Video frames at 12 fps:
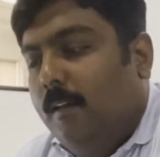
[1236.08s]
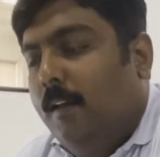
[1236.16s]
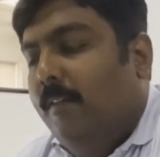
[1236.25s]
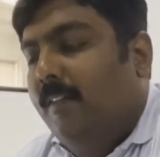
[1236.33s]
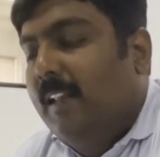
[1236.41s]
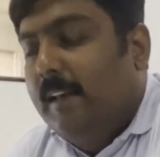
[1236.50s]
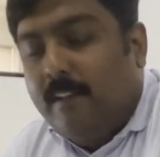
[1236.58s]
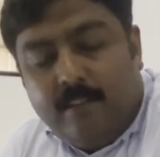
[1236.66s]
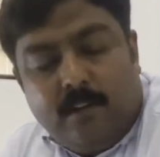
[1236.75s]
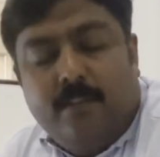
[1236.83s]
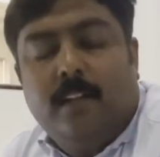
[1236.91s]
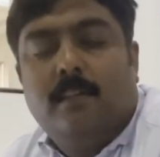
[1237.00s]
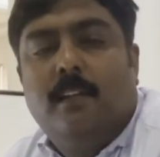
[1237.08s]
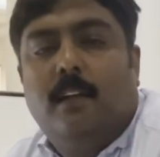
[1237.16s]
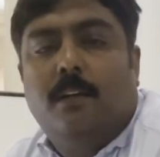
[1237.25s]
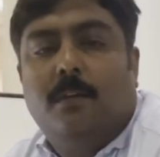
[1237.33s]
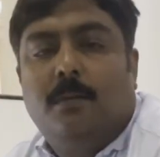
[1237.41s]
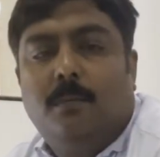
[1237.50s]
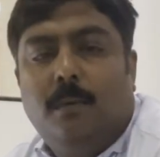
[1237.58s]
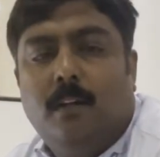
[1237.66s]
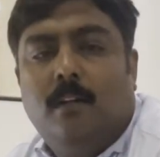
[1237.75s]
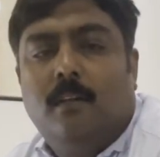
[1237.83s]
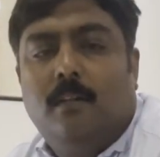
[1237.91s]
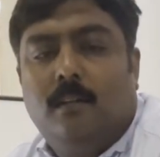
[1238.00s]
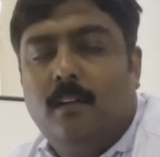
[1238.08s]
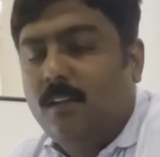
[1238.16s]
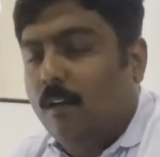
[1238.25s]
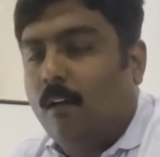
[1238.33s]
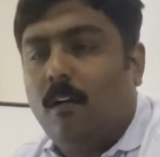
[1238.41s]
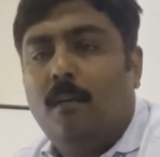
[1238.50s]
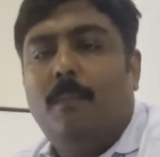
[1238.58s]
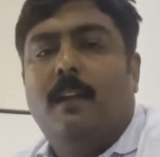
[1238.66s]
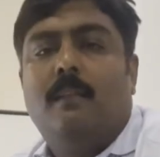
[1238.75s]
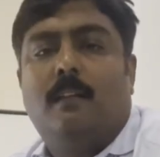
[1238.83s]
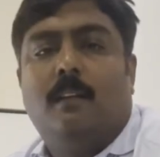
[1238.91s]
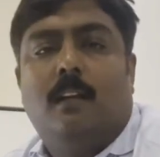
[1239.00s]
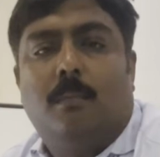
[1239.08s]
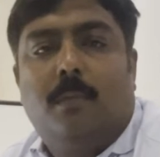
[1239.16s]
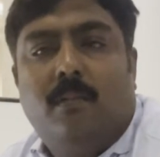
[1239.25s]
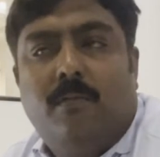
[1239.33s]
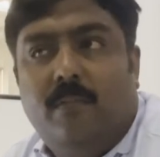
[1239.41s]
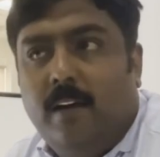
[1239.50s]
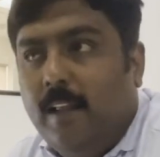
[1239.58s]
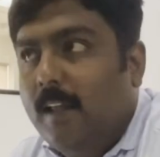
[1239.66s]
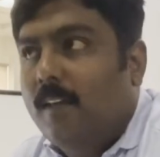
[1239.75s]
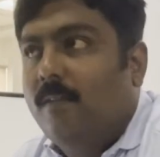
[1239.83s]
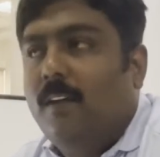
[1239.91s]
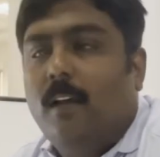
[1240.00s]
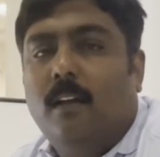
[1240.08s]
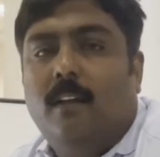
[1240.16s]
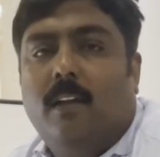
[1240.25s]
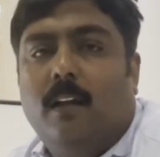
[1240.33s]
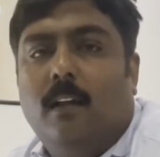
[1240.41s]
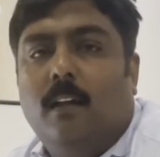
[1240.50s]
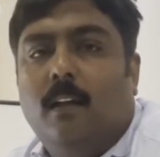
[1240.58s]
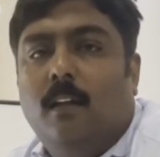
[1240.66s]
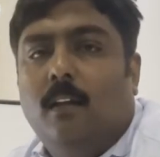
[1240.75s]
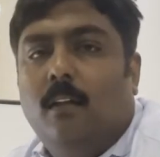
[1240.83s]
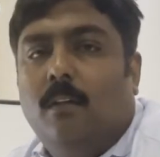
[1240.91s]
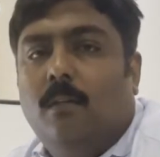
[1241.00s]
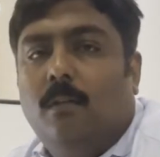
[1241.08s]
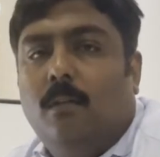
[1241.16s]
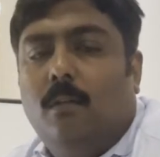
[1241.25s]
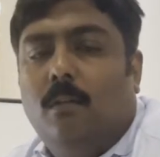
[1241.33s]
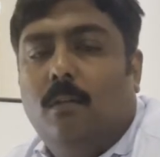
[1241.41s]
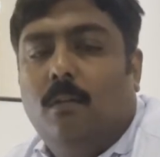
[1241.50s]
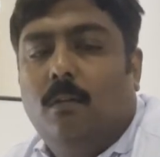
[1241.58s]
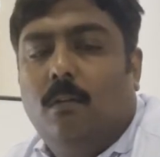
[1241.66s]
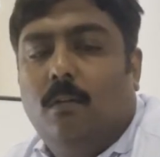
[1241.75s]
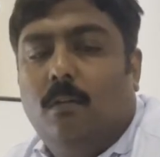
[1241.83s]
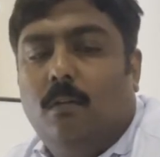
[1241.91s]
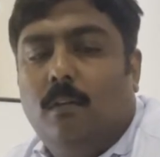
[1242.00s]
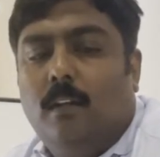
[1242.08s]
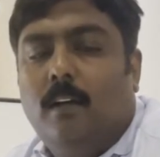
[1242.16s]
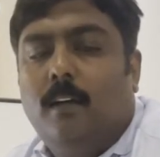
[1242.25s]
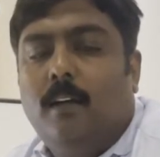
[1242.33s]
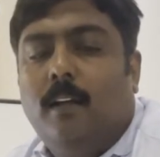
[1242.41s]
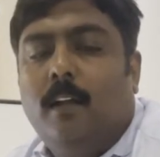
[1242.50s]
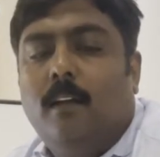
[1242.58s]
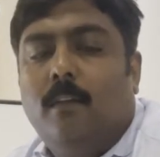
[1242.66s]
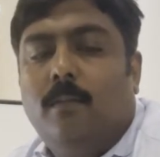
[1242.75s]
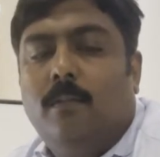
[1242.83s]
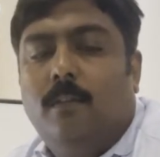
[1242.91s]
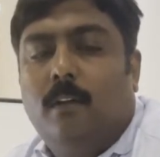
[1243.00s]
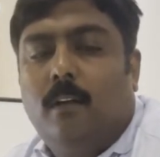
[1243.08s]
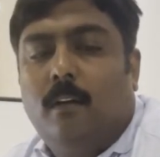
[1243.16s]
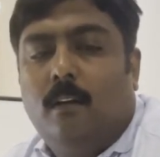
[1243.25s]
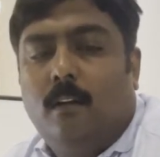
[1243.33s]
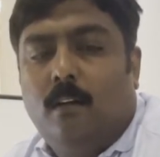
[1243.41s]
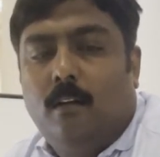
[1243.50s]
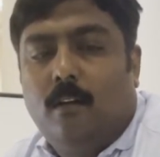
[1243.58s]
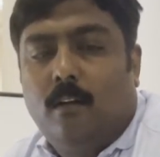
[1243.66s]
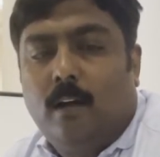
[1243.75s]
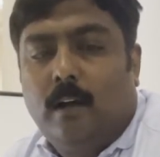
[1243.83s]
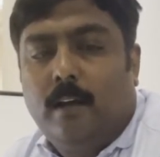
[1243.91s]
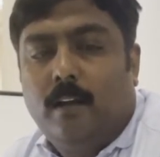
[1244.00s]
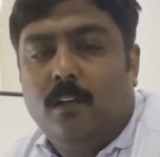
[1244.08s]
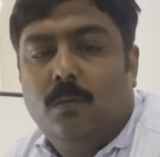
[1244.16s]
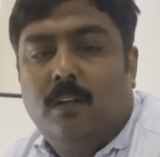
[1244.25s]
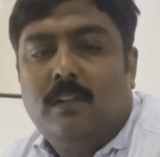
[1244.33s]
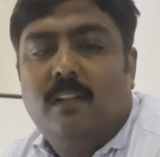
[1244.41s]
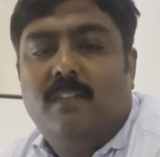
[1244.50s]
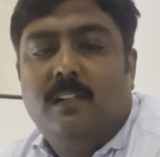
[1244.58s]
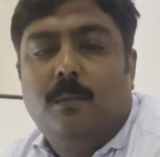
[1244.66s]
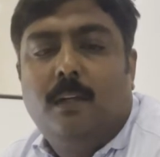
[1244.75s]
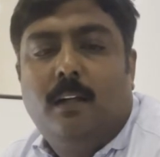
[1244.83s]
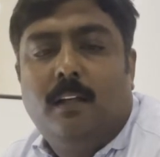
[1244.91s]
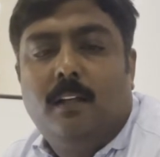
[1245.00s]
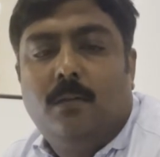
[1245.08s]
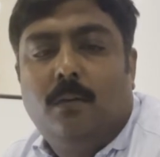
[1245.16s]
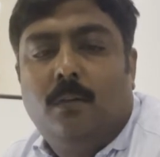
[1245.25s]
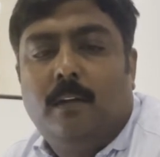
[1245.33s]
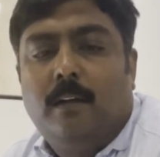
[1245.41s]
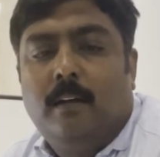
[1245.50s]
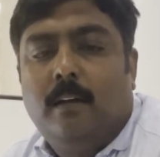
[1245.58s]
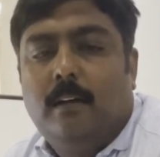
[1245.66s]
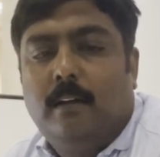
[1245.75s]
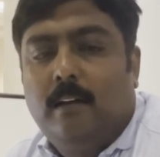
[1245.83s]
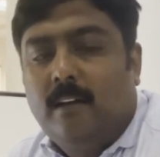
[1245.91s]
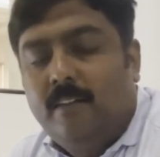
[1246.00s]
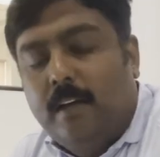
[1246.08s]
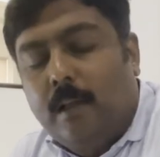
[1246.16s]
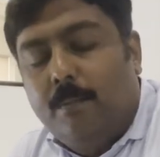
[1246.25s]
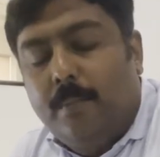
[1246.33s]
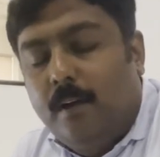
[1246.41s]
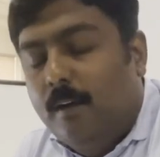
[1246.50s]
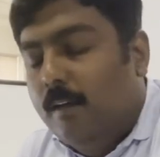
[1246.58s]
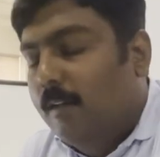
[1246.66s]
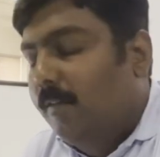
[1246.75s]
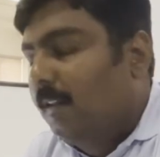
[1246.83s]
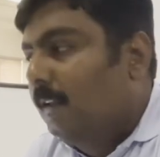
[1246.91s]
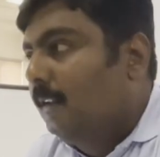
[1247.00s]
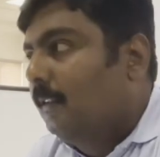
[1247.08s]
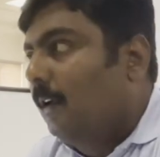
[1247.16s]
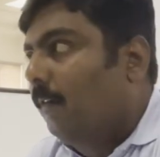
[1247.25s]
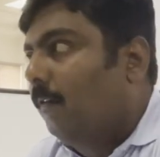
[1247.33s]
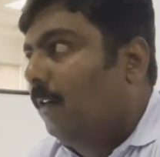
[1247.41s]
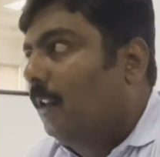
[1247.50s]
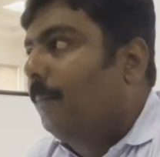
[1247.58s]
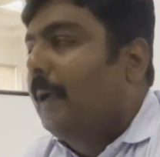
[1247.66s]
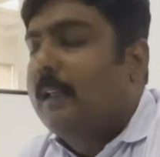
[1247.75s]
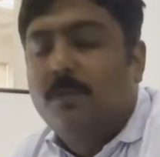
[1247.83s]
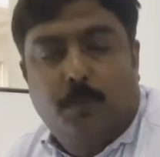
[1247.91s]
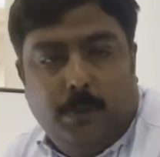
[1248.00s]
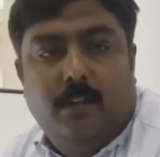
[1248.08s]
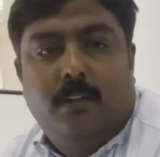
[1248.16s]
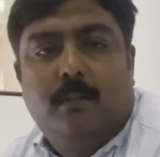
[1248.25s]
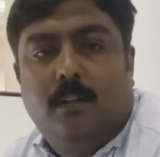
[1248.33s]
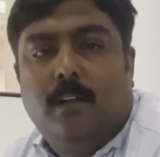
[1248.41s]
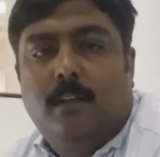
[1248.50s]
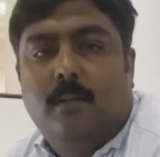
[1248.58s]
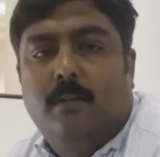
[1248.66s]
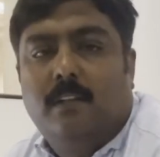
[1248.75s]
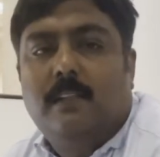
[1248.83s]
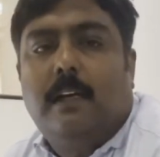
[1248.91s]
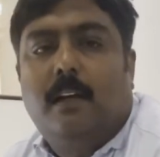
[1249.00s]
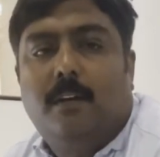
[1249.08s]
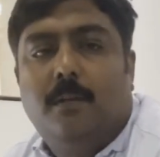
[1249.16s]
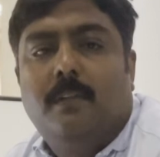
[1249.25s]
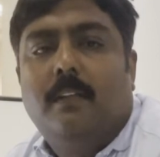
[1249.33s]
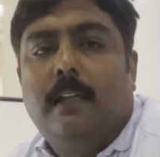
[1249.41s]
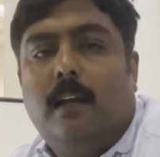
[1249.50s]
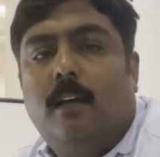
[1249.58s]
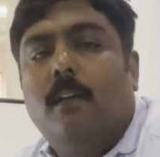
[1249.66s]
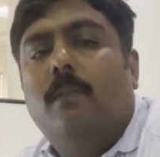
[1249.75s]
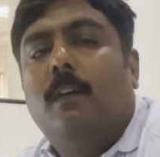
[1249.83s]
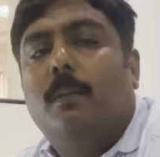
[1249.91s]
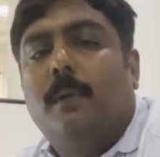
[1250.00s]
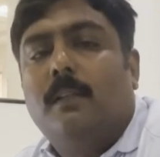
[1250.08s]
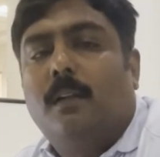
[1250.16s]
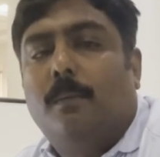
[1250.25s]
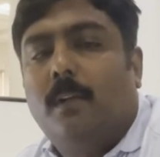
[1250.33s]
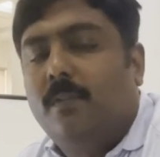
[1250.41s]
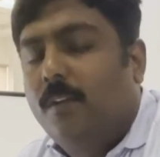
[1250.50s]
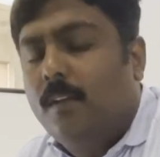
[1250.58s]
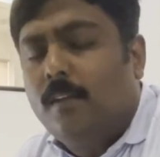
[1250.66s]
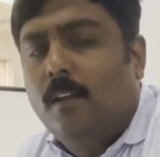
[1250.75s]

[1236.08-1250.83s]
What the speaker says: we never face that issue because it's all based on the number of days we are giving. So the returning of articles once the visibility is over never happened with us for the past 2 years. Yes, we started using the ad hoc for the past couple of years